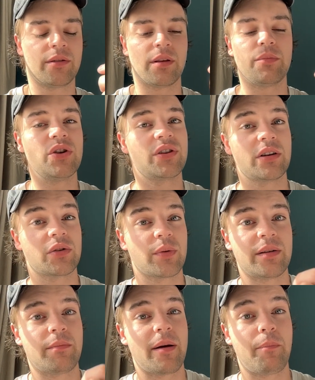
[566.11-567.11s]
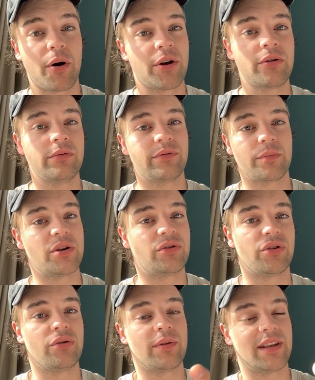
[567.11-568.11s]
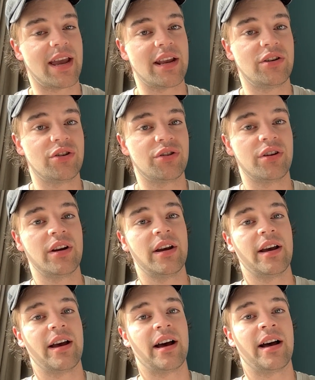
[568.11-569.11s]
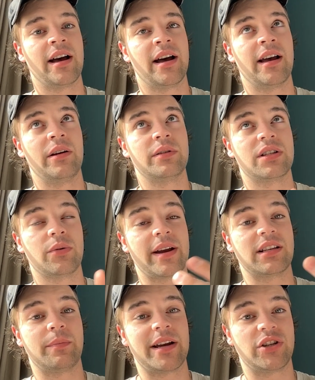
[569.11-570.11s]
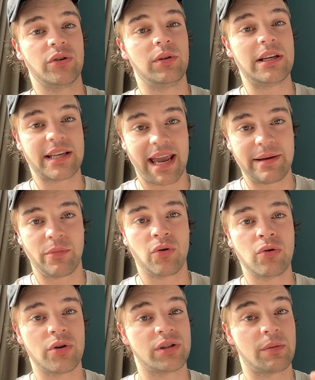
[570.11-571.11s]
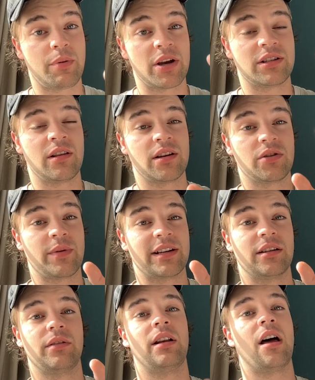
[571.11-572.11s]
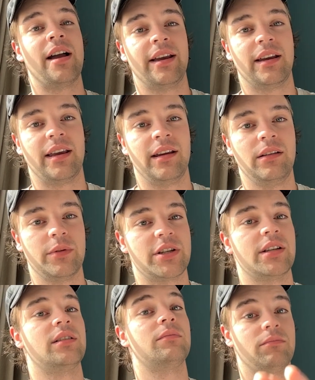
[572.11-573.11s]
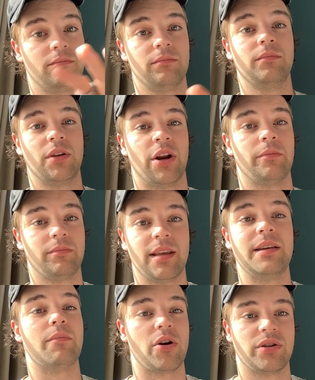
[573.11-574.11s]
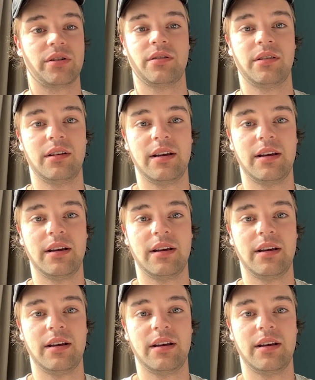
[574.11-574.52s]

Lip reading: music is written by Bono from U2 and The Edge. It was directed by Julie Taymor, who's the person that directed The Lion King, which is, you know, the most